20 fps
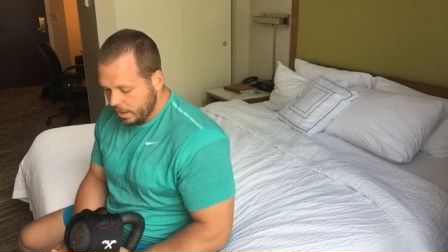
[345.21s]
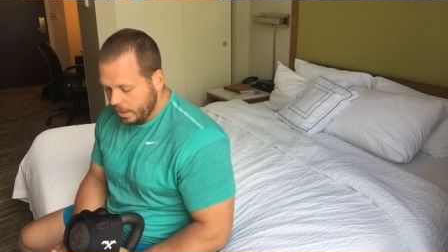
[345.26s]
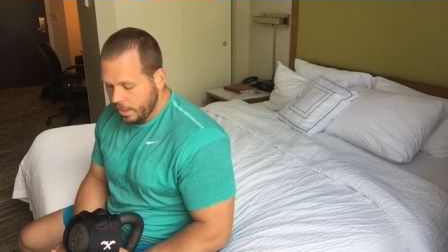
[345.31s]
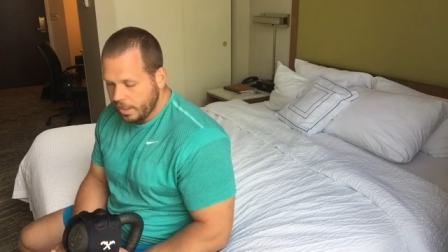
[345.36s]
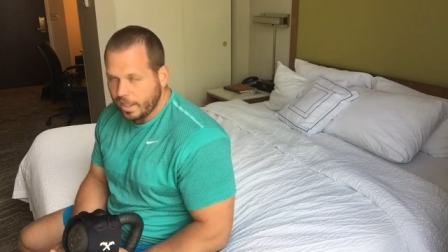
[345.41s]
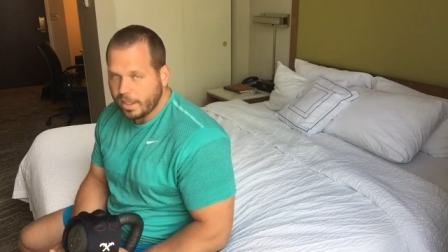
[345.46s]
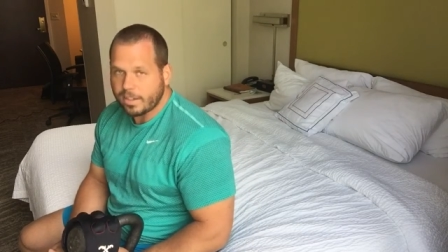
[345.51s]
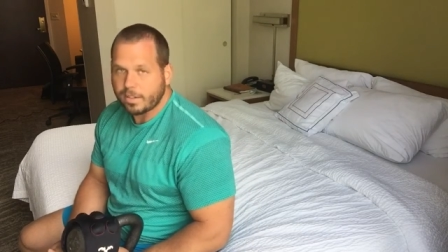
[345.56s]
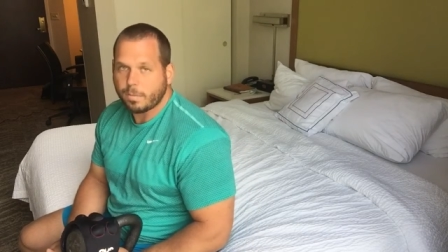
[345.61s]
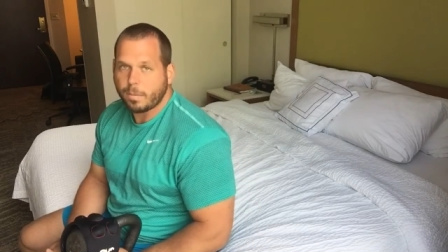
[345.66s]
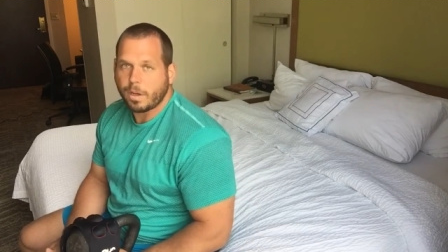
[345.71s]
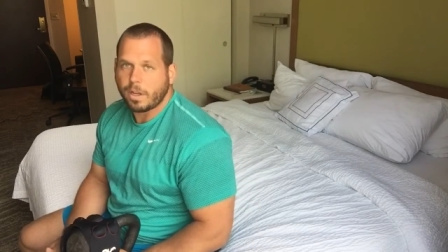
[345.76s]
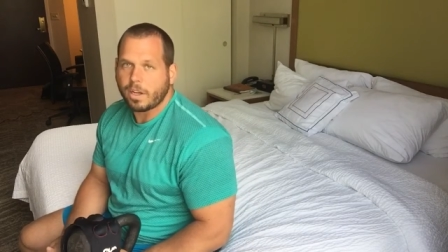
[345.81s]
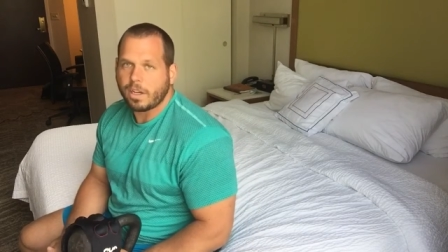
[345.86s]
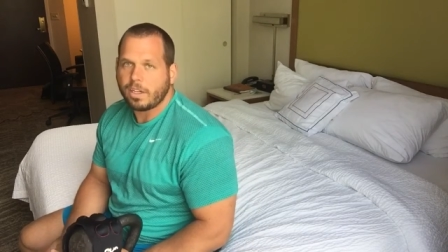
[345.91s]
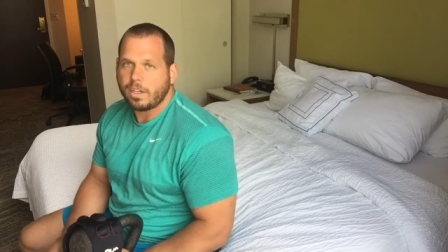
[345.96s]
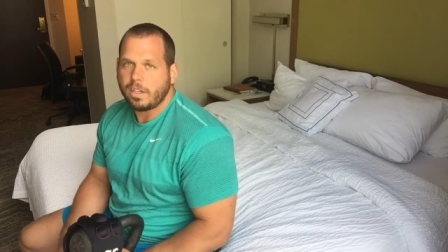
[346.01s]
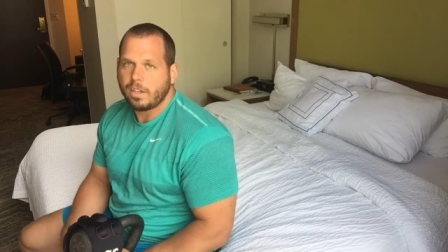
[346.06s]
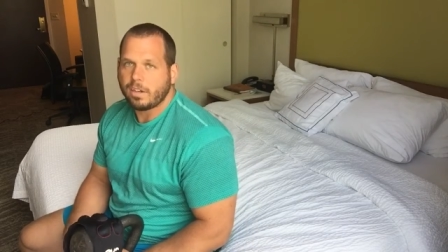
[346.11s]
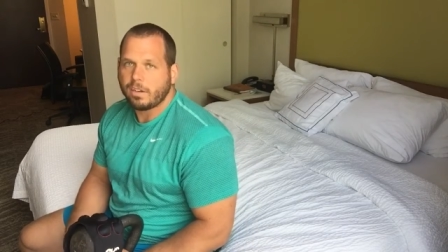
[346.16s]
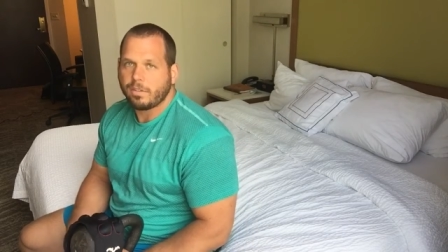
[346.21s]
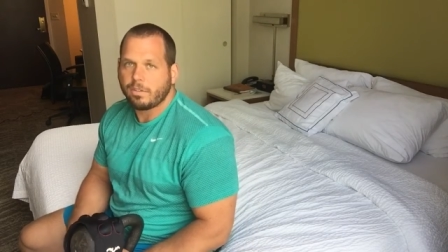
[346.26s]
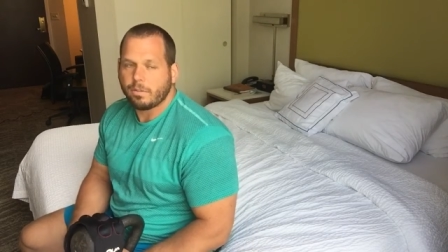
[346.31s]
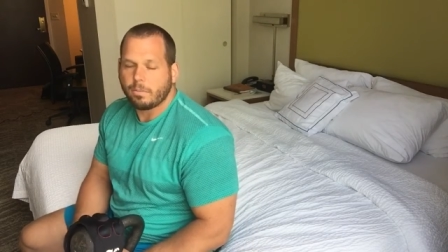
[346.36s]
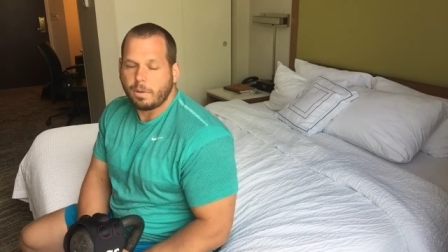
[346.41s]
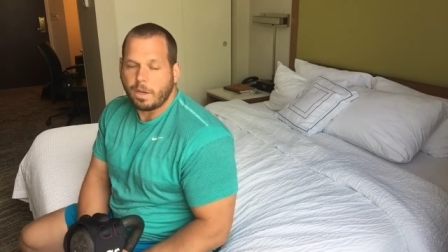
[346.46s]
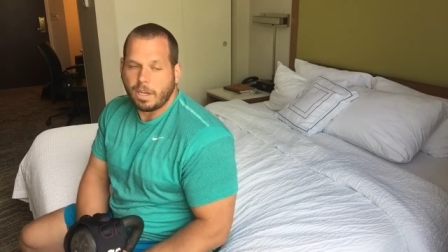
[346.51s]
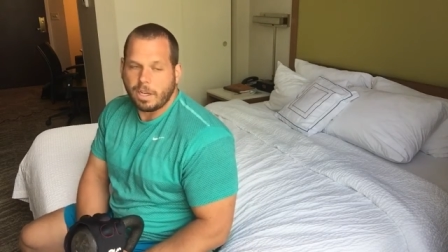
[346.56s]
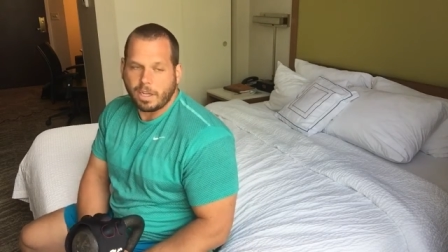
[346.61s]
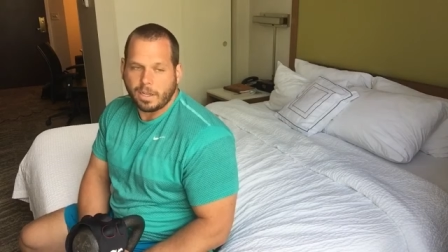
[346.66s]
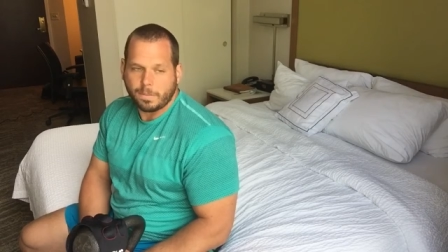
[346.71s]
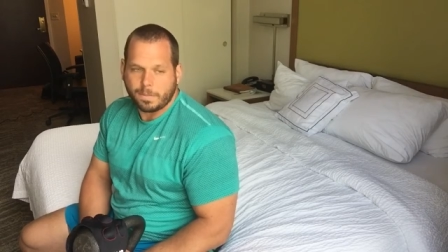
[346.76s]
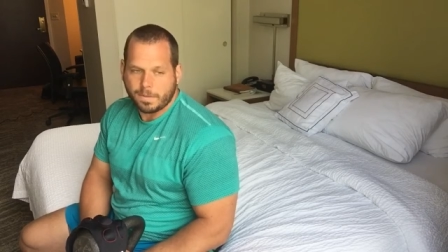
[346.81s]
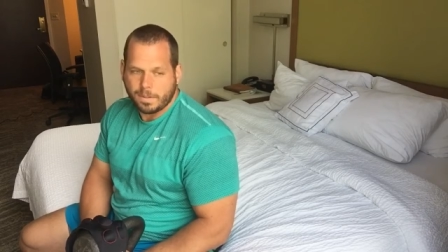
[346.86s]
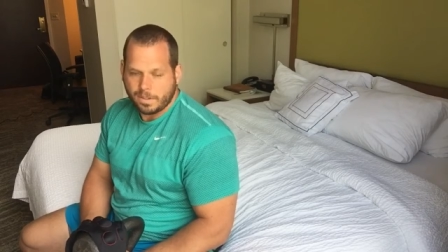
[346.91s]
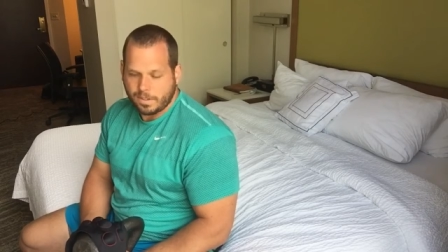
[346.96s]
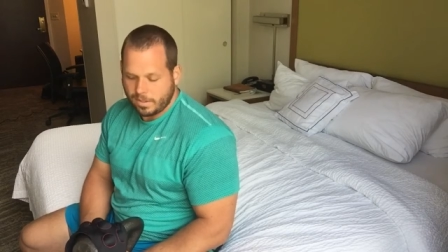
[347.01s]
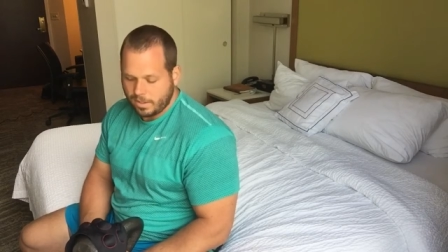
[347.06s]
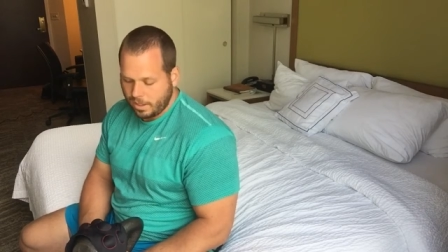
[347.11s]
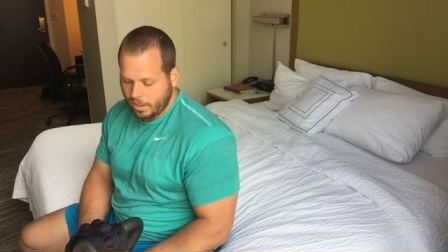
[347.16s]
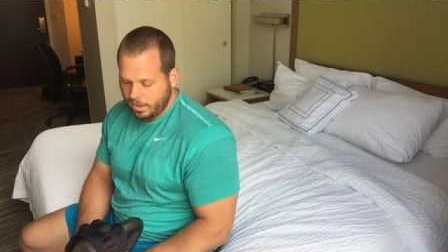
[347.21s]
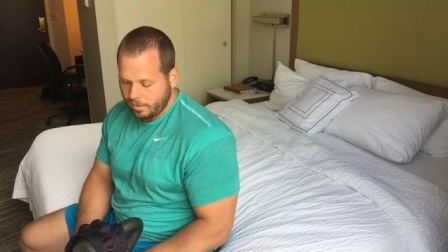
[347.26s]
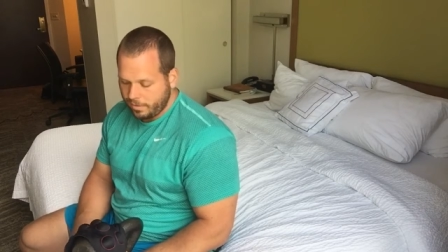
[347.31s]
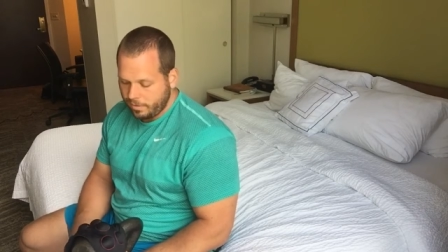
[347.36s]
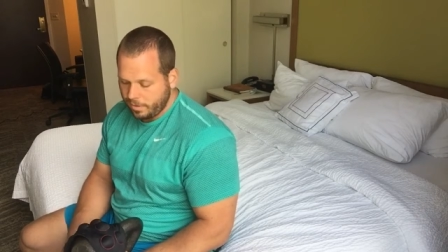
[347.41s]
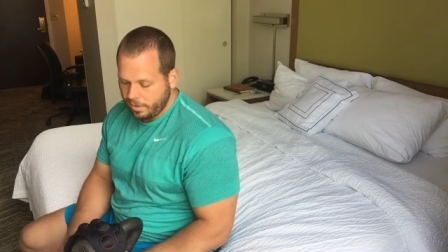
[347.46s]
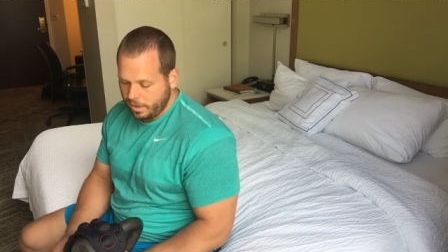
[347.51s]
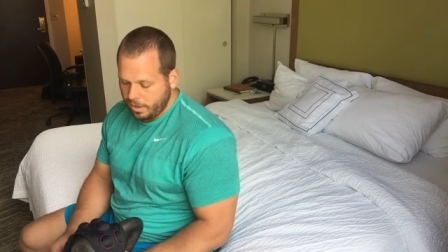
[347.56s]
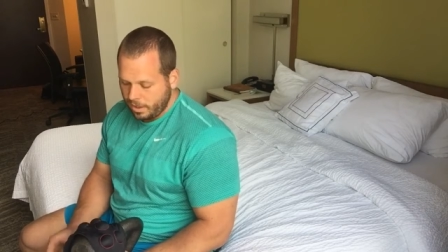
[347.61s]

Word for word: and that's about ideal for my hips and stuff.